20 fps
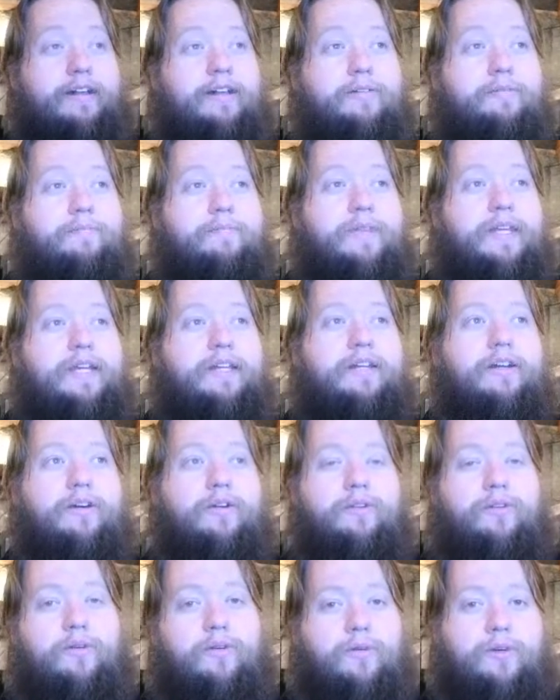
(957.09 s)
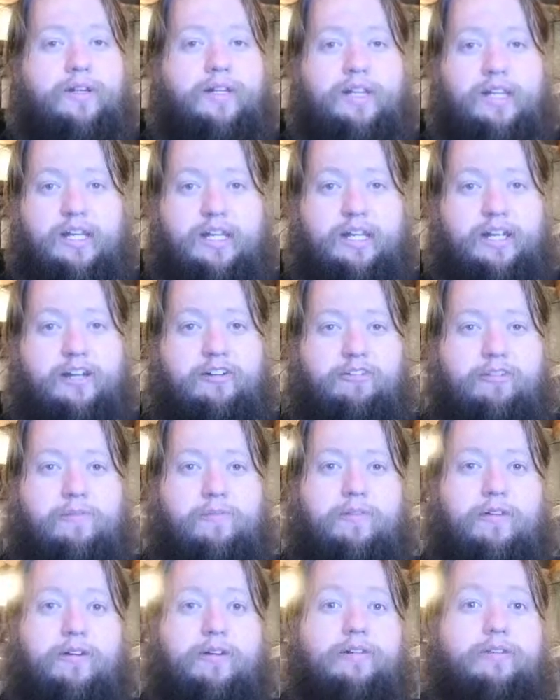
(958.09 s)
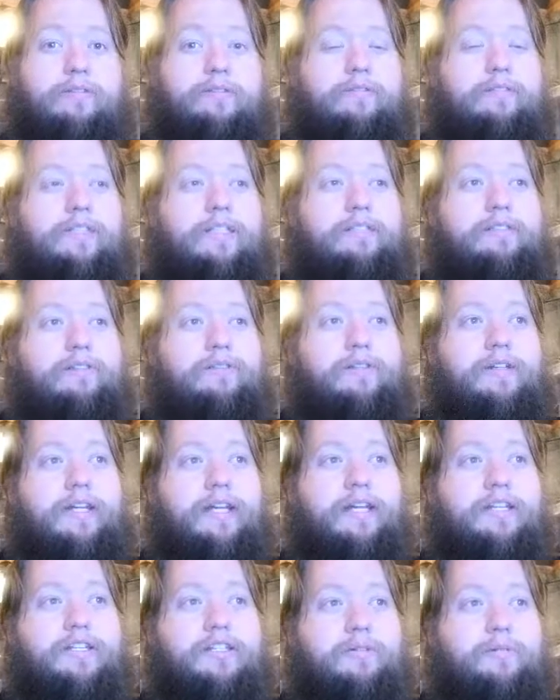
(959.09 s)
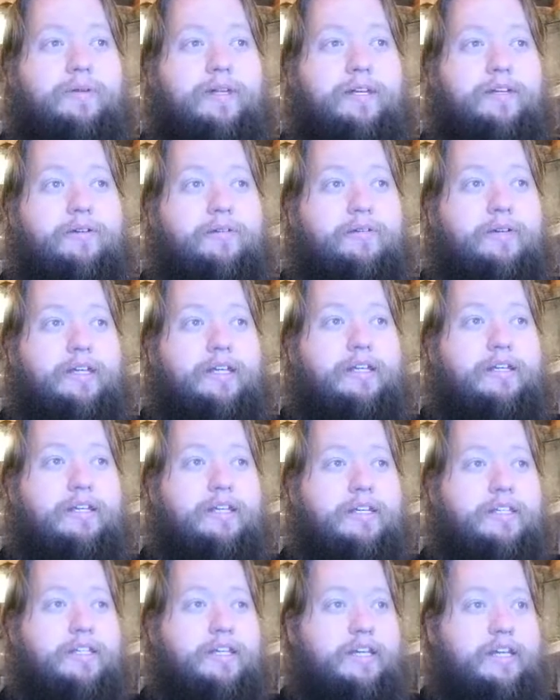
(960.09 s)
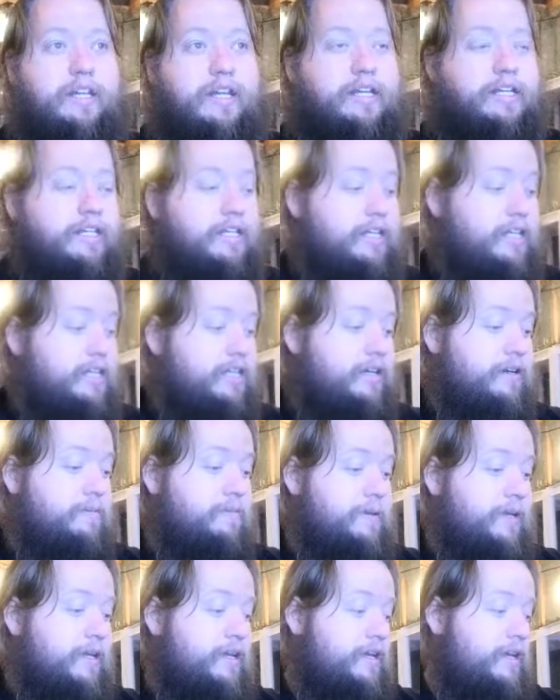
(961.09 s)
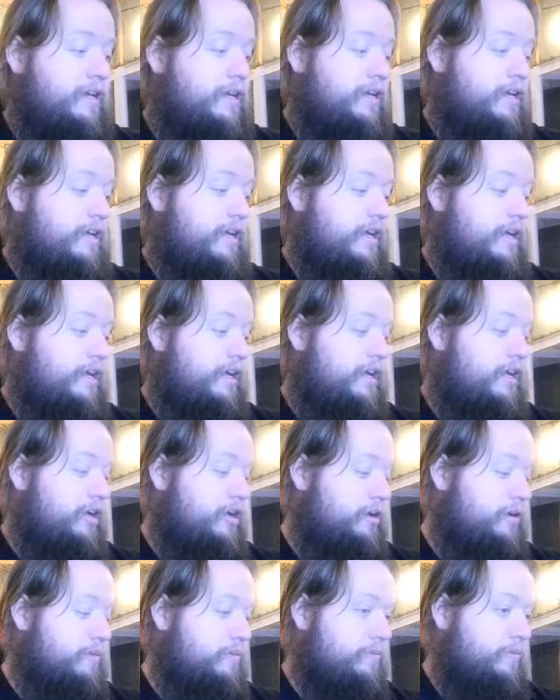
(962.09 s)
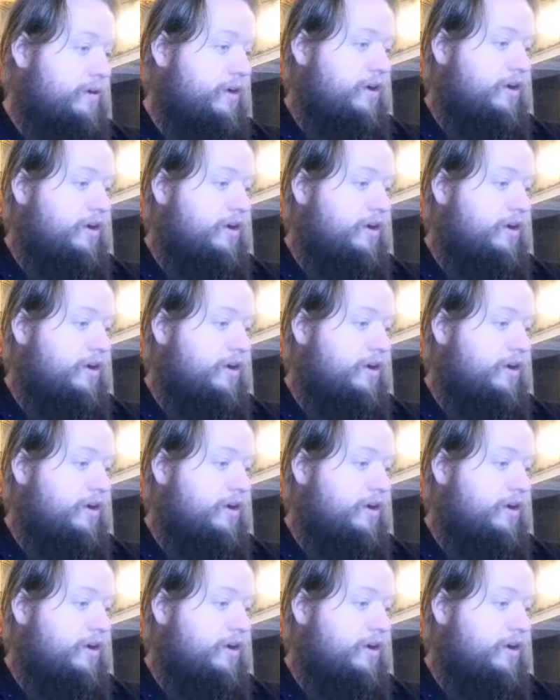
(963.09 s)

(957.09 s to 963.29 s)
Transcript: they know Lord and Lady Grimoire. They don't need somebody who is connected in there. Our